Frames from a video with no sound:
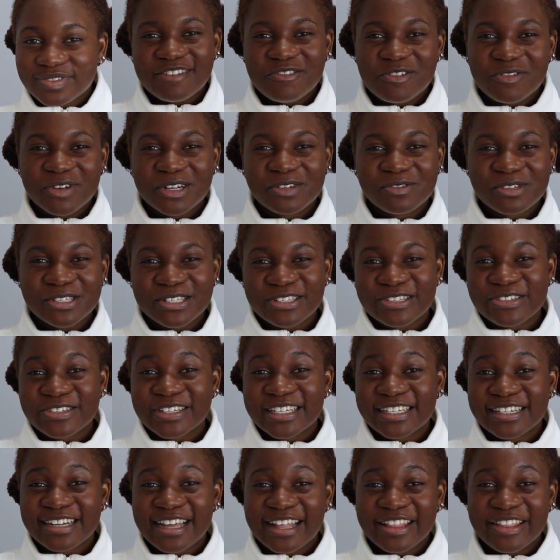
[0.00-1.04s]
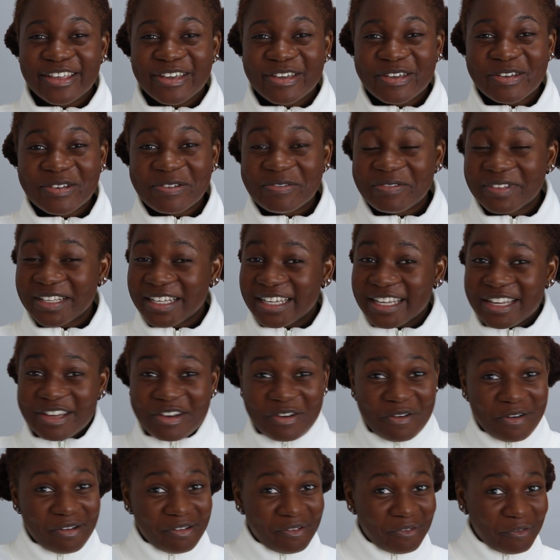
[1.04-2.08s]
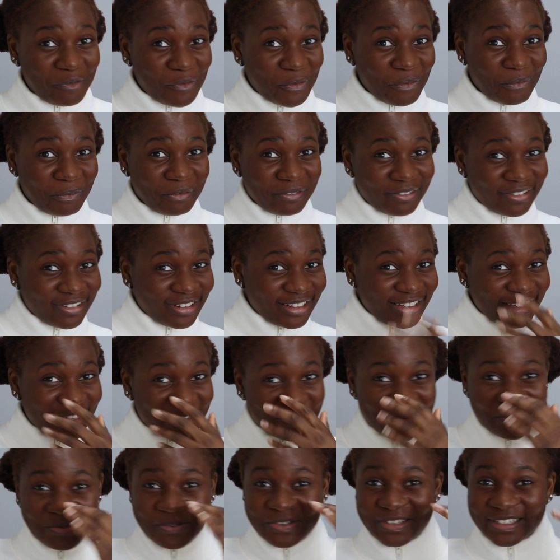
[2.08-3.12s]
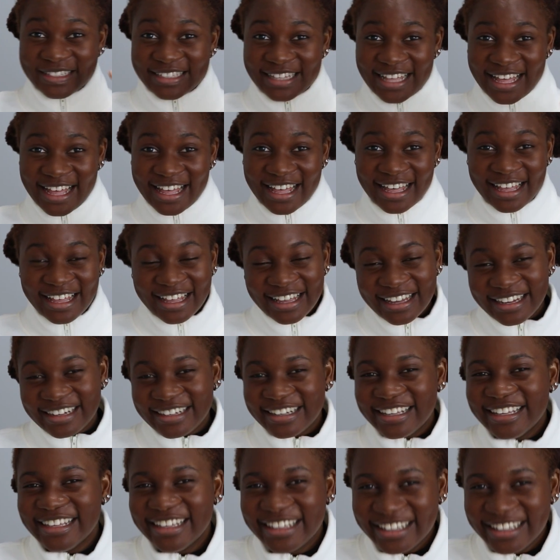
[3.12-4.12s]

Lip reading: Everyone was looking at him like, who is that?